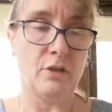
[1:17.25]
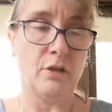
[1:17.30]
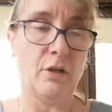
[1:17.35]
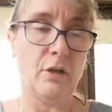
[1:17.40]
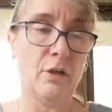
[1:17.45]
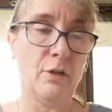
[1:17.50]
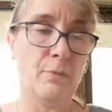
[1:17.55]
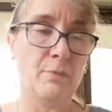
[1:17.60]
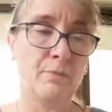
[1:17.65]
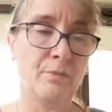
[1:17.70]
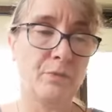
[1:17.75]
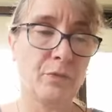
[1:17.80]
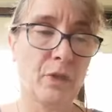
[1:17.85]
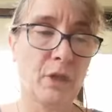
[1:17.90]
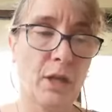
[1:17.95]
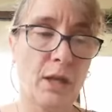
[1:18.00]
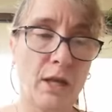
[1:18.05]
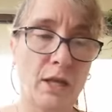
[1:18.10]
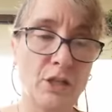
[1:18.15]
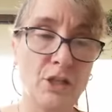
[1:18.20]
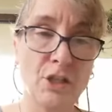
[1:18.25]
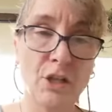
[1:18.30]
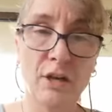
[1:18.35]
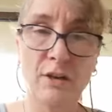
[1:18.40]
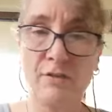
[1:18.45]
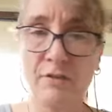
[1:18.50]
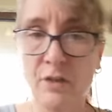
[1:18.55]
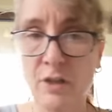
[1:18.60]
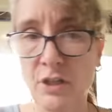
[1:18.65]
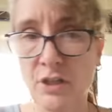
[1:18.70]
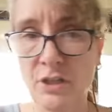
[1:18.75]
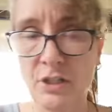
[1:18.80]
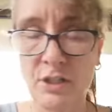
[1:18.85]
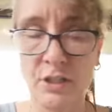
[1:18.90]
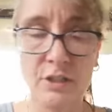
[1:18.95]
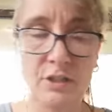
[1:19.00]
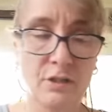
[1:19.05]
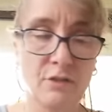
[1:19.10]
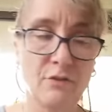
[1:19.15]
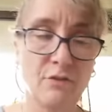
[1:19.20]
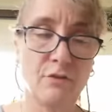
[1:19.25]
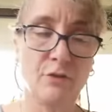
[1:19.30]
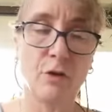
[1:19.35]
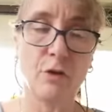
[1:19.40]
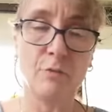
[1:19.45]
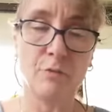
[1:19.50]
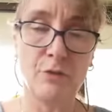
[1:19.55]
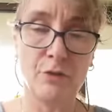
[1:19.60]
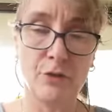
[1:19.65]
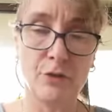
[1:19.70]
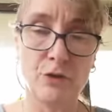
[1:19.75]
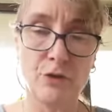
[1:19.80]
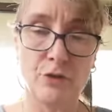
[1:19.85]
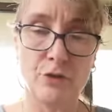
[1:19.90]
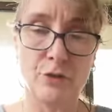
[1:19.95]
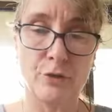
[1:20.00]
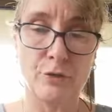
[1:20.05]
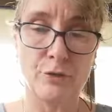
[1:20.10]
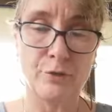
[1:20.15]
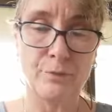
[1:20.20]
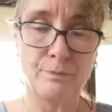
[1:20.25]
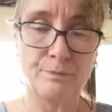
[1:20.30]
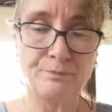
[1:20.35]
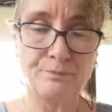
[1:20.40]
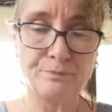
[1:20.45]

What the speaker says: and diverted from the truth.